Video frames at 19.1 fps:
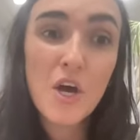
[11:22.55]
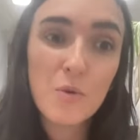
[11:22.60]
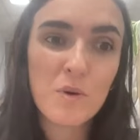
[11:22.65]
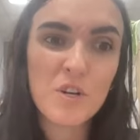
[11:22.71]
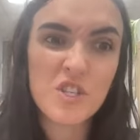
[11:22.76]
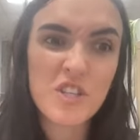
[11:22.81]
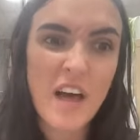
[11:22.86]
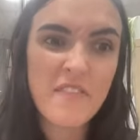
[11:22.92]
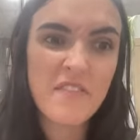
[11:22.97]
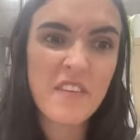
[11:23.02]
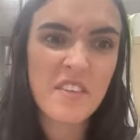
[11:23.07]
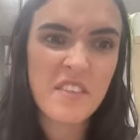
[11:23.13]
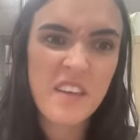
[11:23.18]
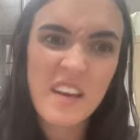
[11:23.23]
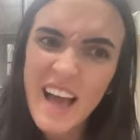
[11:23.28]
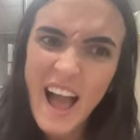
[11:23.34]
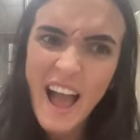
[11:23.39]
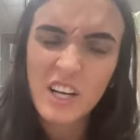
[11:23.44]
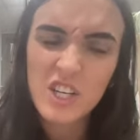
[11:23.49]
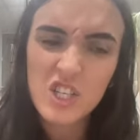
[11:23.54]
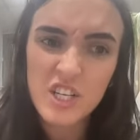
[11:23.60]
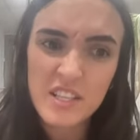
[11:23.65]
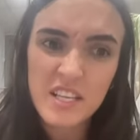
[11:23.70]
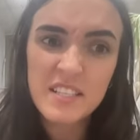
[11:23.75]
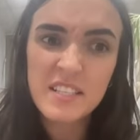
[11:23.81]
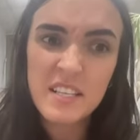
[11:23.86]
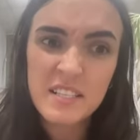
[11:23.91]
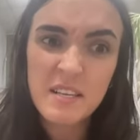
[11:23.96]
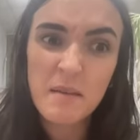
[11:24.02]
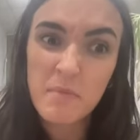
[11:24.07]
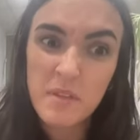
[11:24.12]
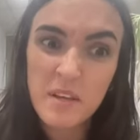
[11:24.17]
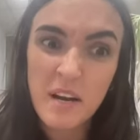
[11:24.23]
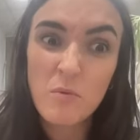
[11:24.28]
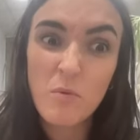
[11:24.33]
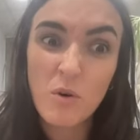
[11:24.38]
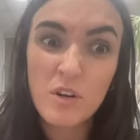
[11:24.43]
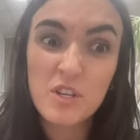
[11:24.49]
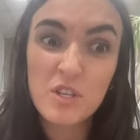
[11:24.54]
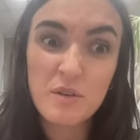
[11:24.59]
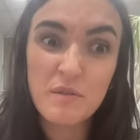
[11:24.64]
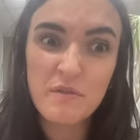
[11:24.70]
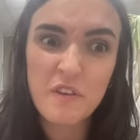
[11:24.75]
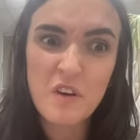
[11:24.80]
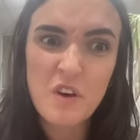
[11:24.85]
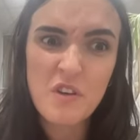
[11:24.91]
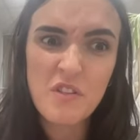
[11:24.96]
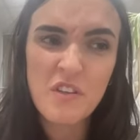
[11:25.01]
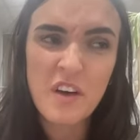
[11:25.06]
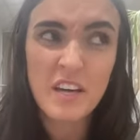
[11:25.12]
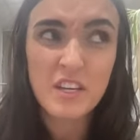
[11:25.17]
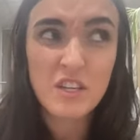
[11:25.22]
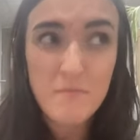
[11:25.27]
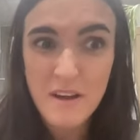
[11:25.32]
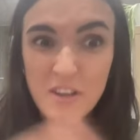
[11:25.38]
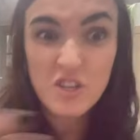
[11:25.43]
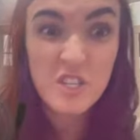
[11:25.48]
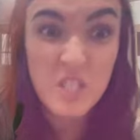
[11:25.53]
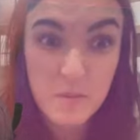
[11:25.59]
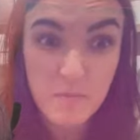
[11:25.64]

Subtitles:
which then they think, actually, this is something I want to do further. You mentioned